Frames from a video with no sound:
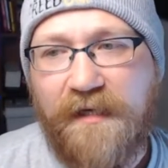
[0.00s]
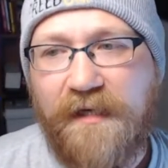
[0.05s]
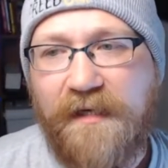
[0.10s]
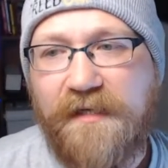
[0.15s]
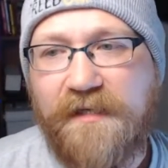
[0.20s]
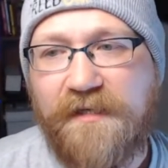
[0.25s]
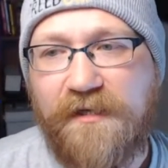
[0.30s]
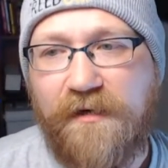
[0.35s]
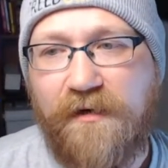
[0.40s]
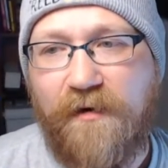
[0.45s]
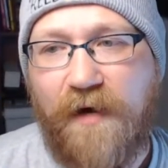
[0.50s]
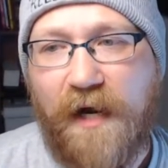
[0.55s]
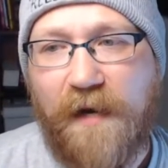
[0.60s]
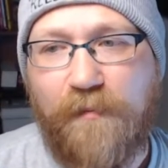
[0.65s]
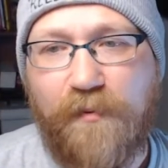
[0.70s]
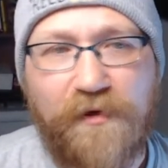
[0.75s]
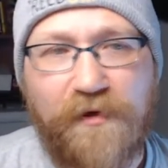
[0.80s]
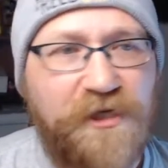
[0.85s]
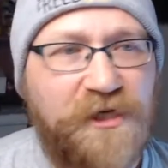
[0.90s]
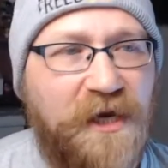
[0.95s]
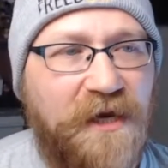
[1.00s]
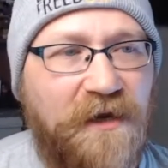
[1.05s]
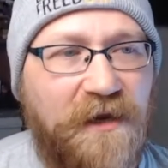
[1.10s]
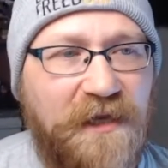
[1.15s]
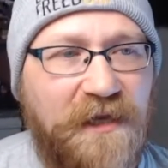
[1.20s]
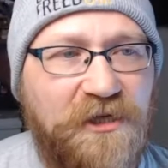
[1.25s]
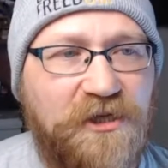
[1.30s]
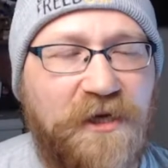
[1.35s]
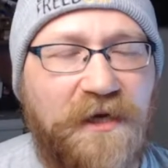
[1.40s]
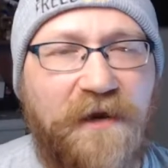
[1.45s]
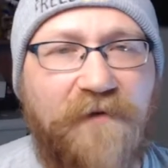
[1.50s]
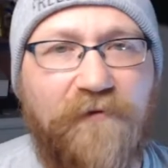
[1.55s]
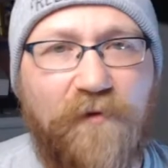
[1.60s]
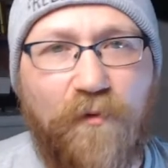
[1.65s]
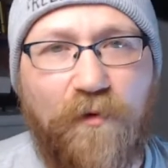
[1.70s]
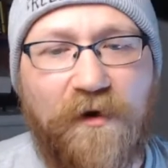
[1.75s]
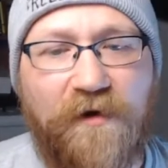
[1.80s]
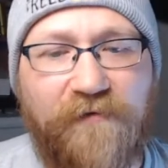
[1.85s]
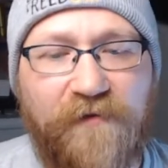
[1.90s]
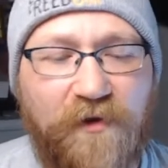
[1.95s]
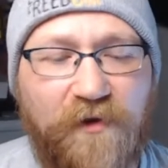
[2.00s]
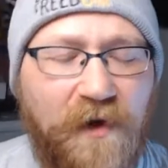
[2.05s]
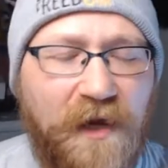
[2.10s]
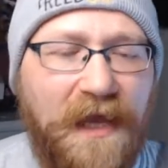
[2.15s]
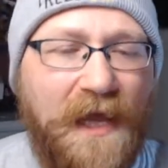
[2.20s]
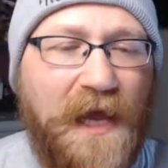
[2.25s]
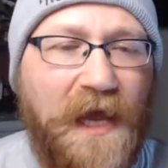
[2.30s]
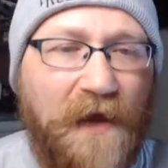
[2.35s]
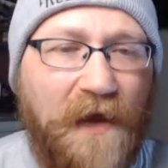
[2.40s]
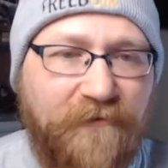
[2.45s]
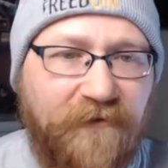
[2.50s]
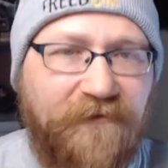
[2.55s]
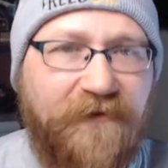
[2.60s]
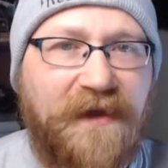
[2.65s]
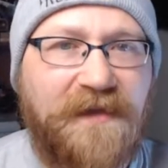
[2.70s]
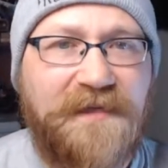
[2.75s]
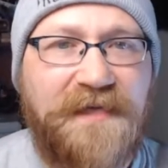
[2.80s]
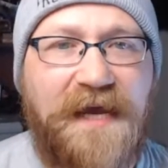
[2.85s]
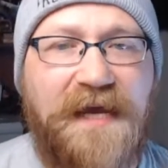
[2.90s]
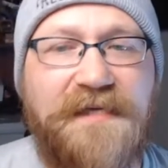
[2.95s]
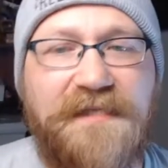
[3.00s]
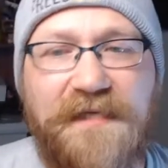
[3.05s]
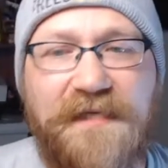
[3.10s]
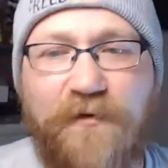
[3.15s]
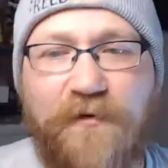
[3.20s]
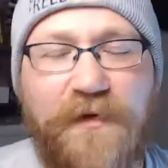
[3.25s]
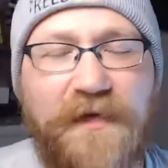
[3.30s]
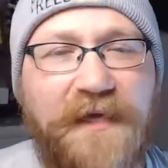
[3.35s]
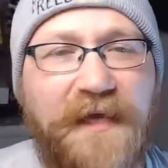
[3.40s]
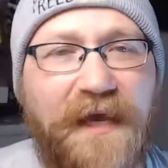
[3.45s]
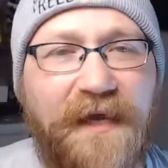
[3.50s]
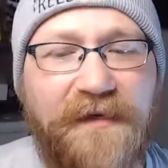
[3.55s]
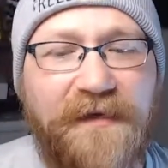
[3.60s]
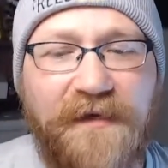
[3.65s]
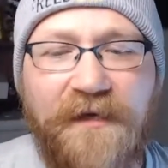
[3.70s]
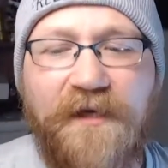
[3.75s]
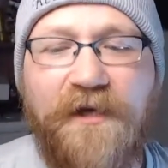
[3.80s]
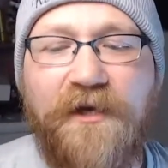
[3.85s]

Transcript: So I appreciate each and every one of you. Have a fantastic weekend.